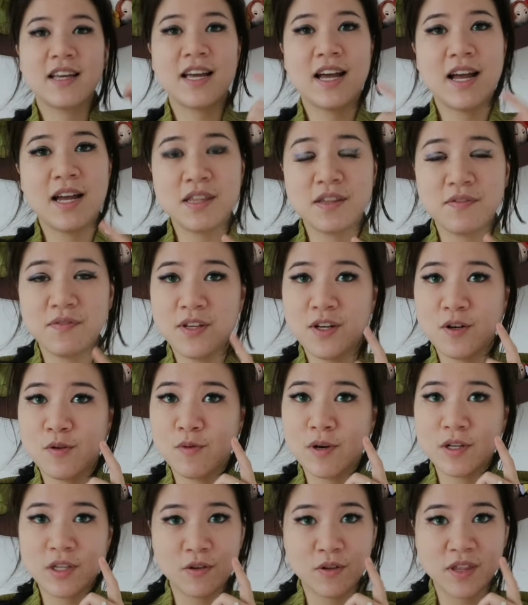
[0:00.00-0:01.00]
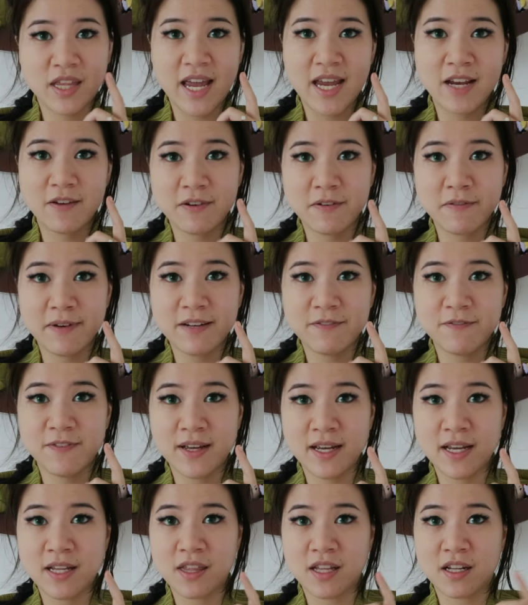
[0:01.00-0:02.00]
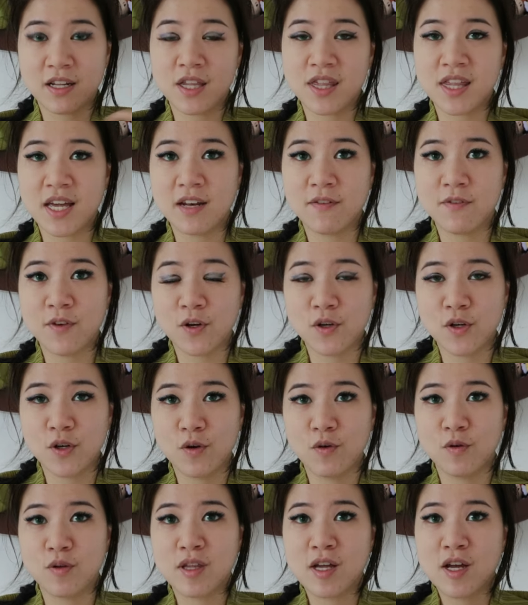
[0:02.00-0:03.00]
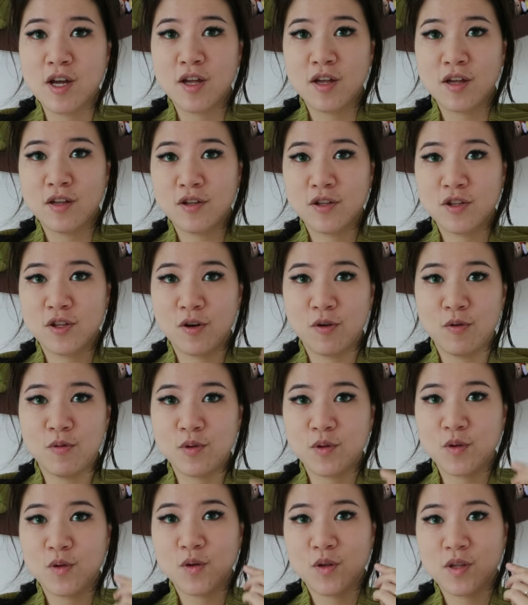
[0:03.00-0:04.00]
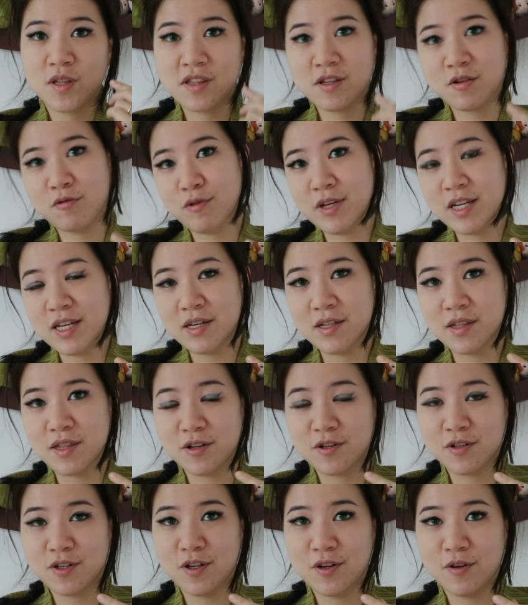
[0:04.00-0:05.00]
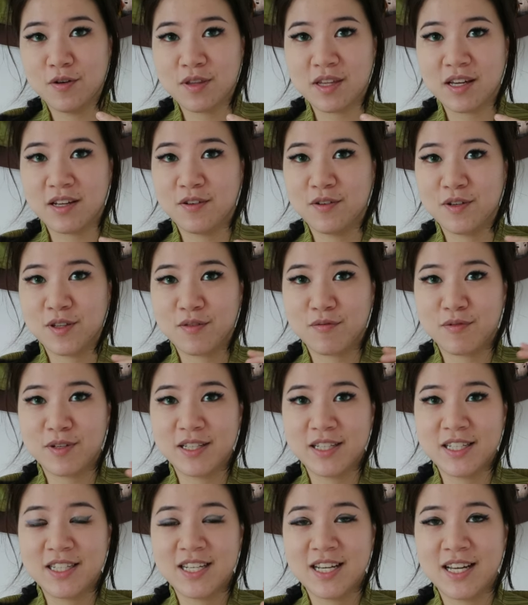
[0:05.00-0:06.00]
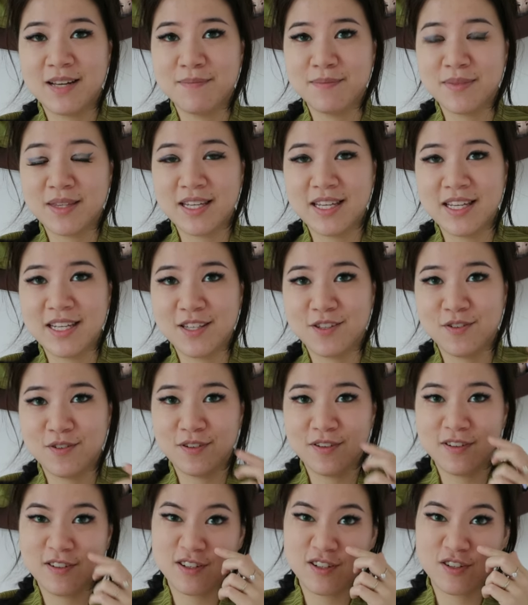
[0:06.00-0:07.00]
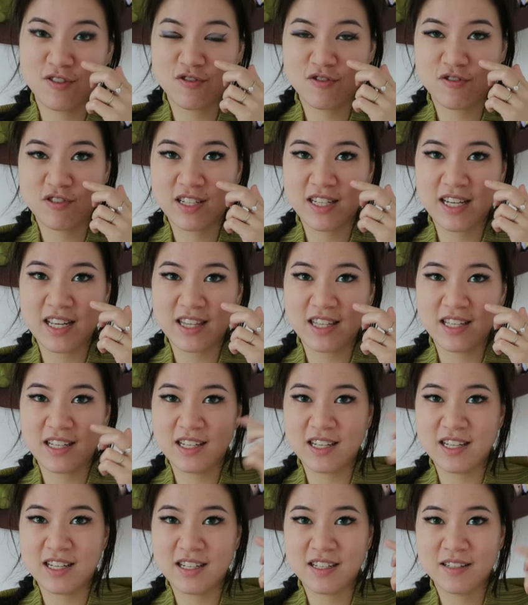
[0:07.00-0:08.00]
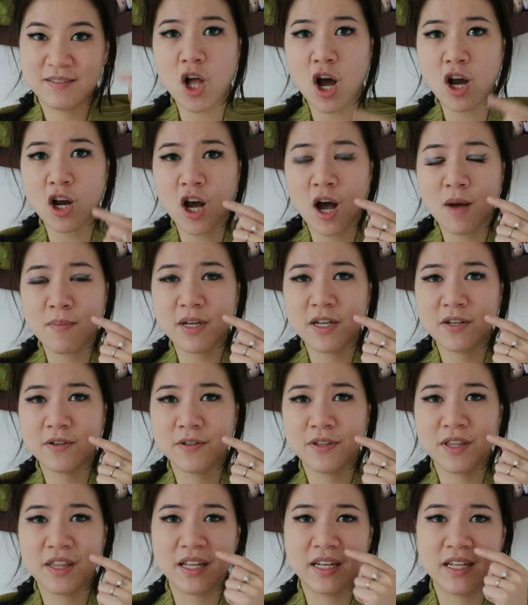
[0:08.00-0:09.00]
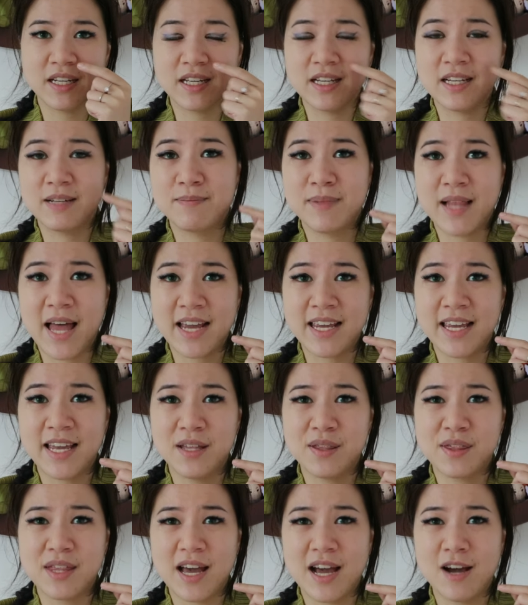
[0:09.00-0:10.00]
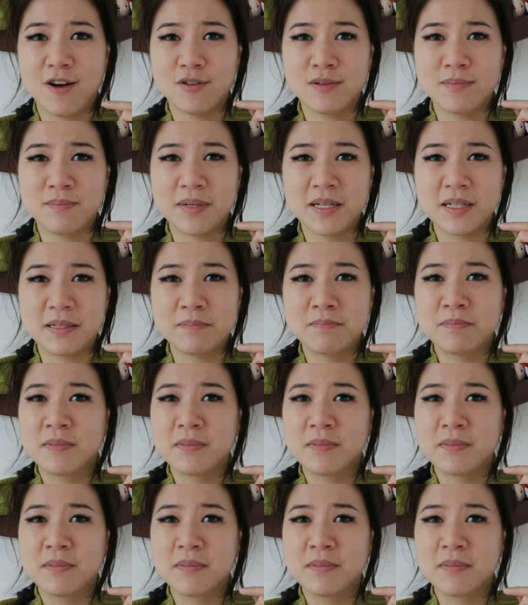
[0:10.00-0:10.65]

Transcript: guys, if you don't want those angry red veins at the side of your nose, don't squeeze your nose. I know it's really tempting to get the clogged comedones and the blackheads out, but